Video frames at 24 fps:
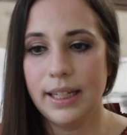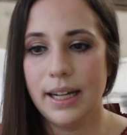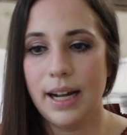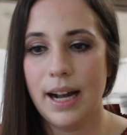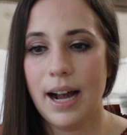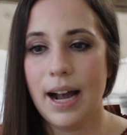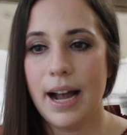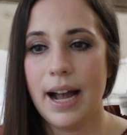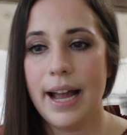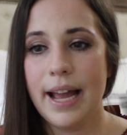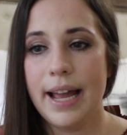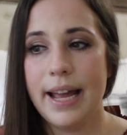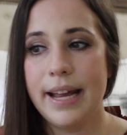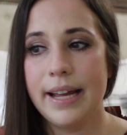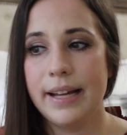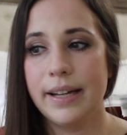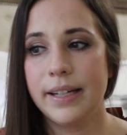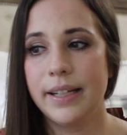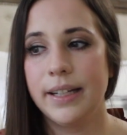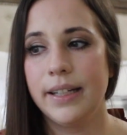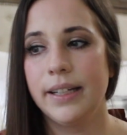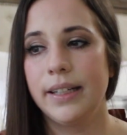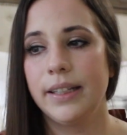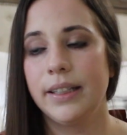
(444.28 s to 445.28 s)

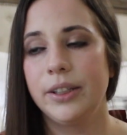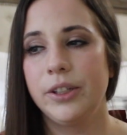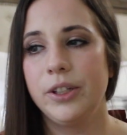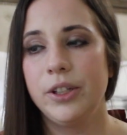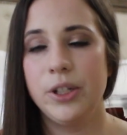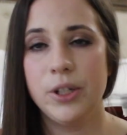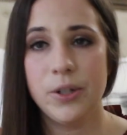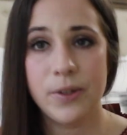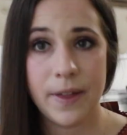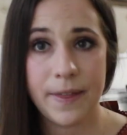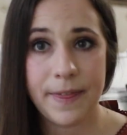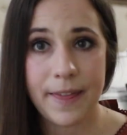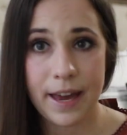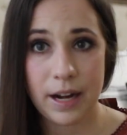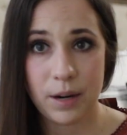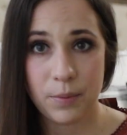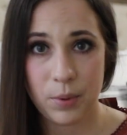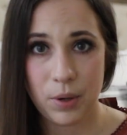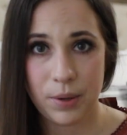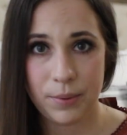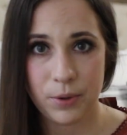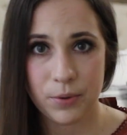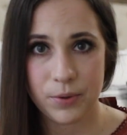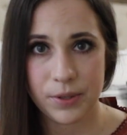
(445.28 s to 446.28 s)
I knew that that
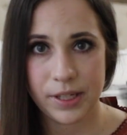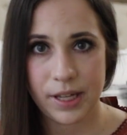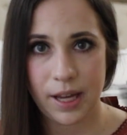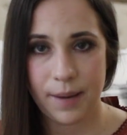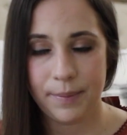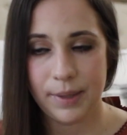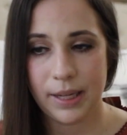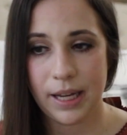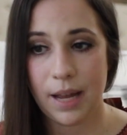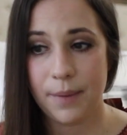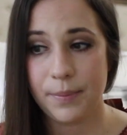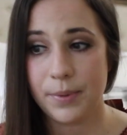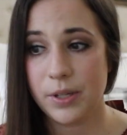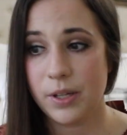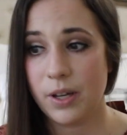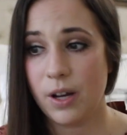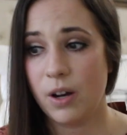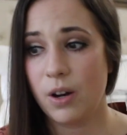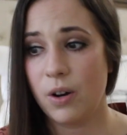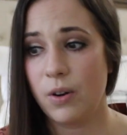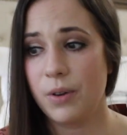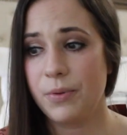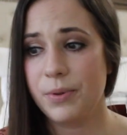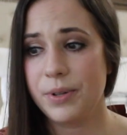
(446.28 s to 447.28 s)
appointment was coming up.
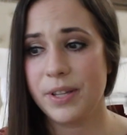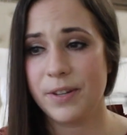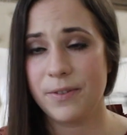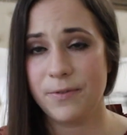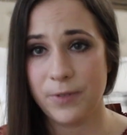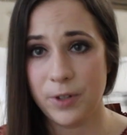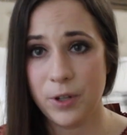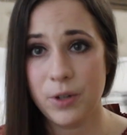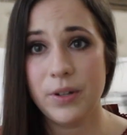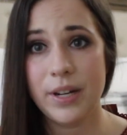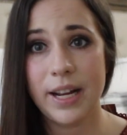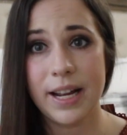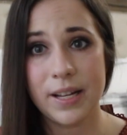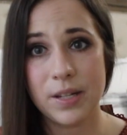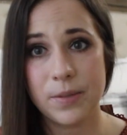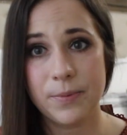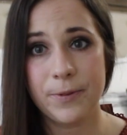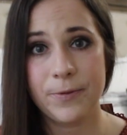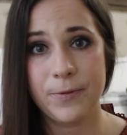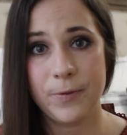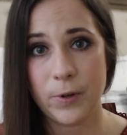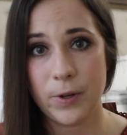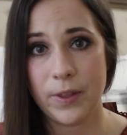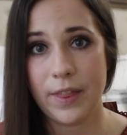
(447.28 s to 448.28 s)
So it was a few days
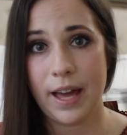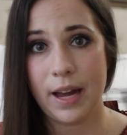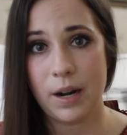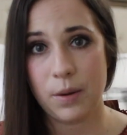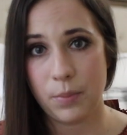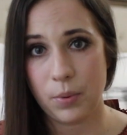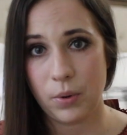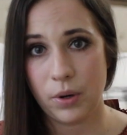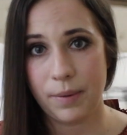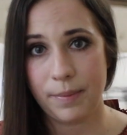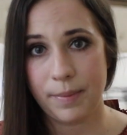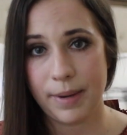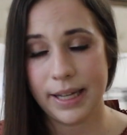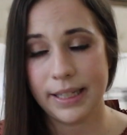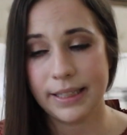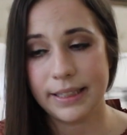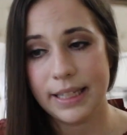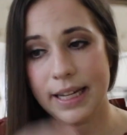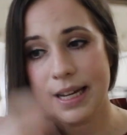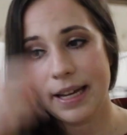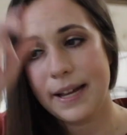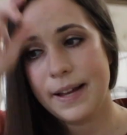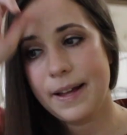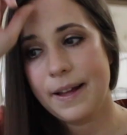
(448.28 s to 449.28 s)
before that
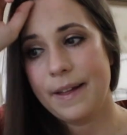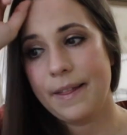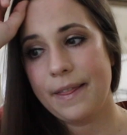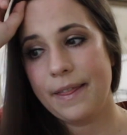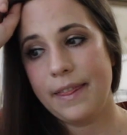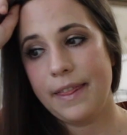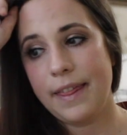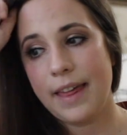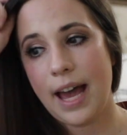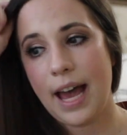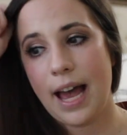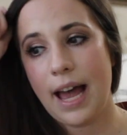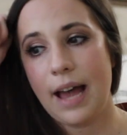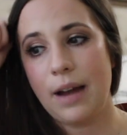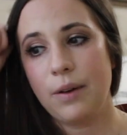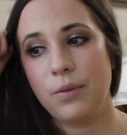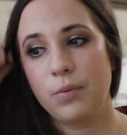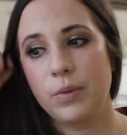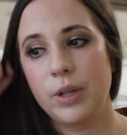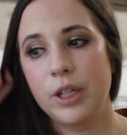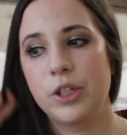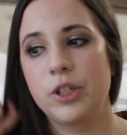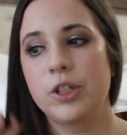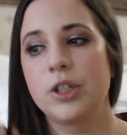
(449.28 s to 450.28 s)
appointment
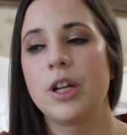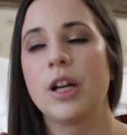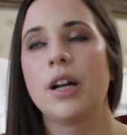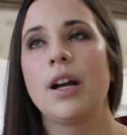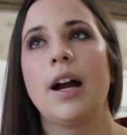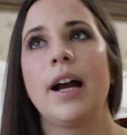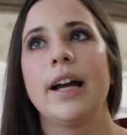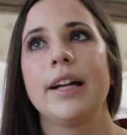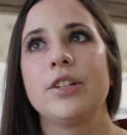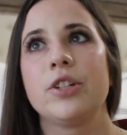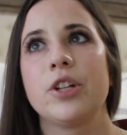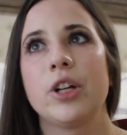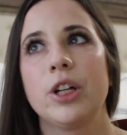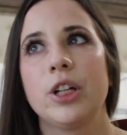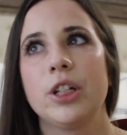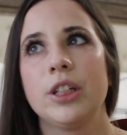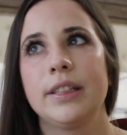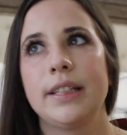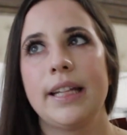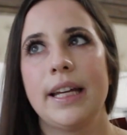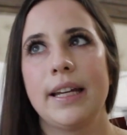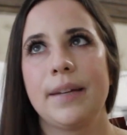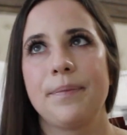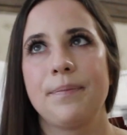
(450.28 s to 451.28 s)
which I
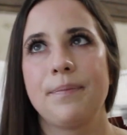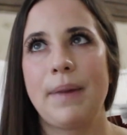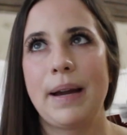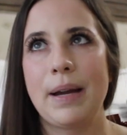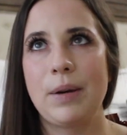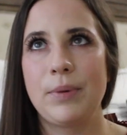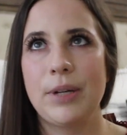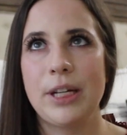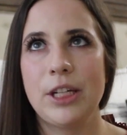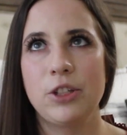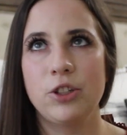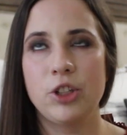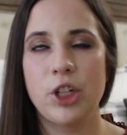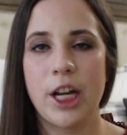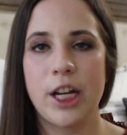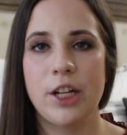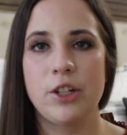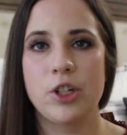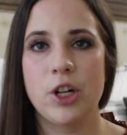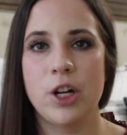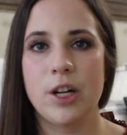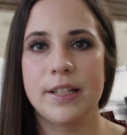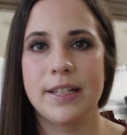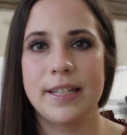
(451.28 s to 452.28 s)
turned, my weeks
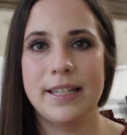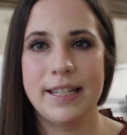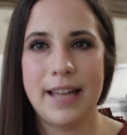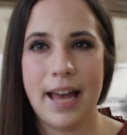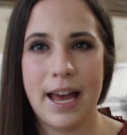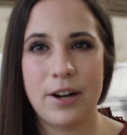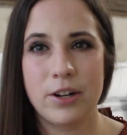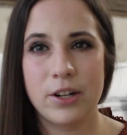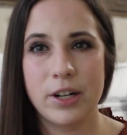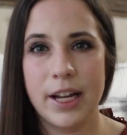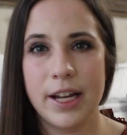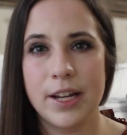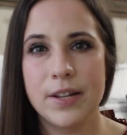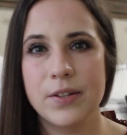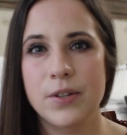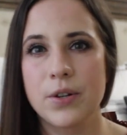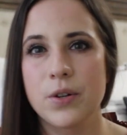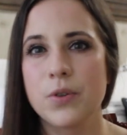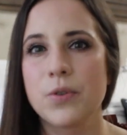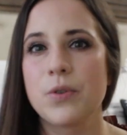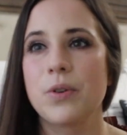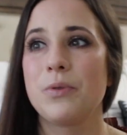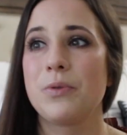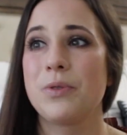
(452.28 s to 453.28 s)
changed on Saturday.
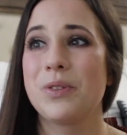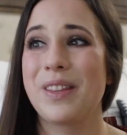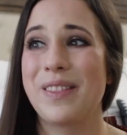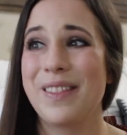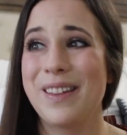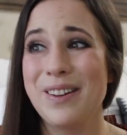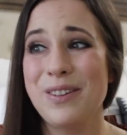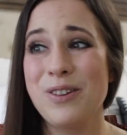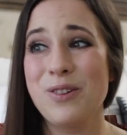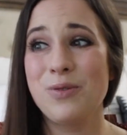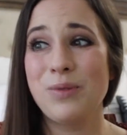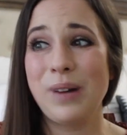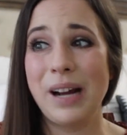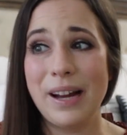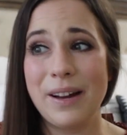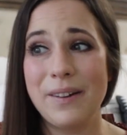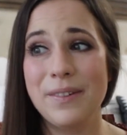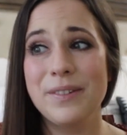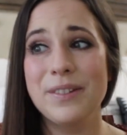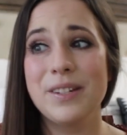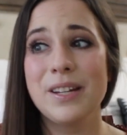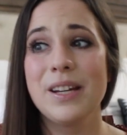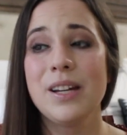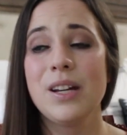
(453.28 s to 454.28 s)
So it was, I think,
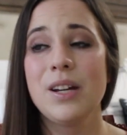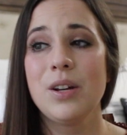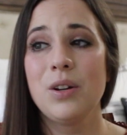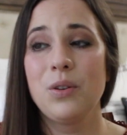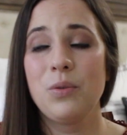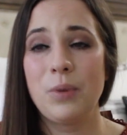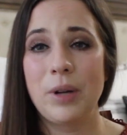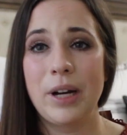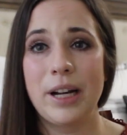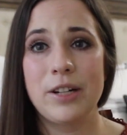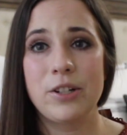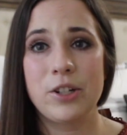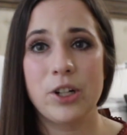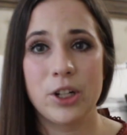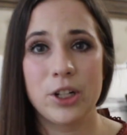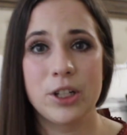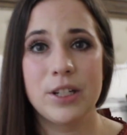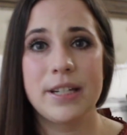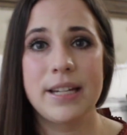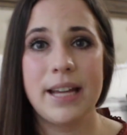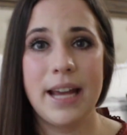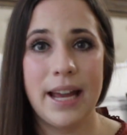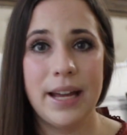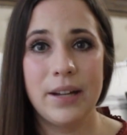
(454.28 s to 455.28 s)
around when I
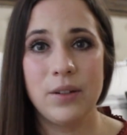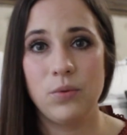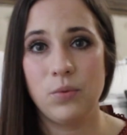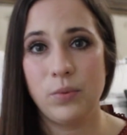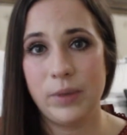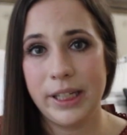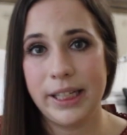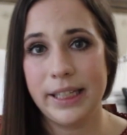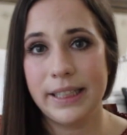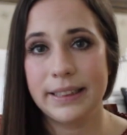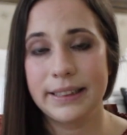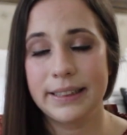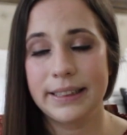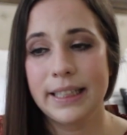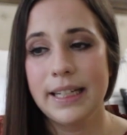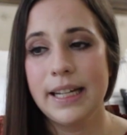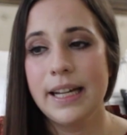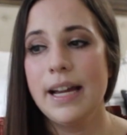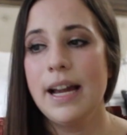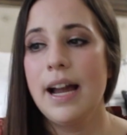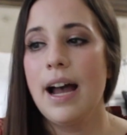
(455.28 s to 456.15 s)
turned 10 weeks.